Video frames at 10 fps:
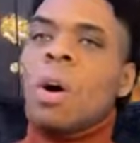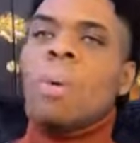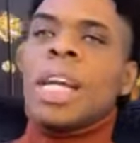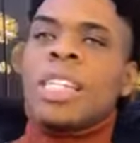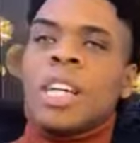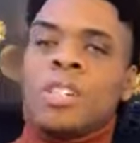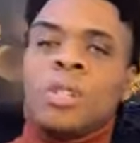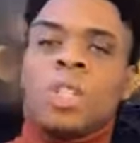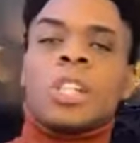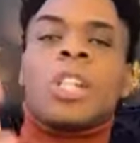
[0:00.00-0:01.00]
always that
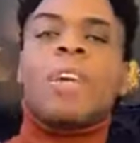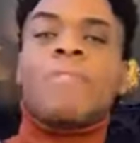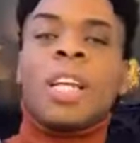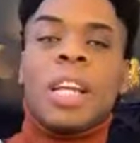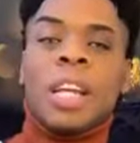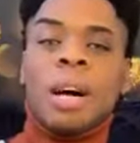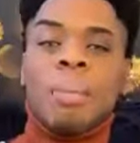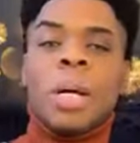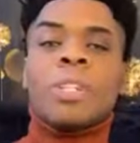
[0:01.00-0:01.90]
you just lifting it up.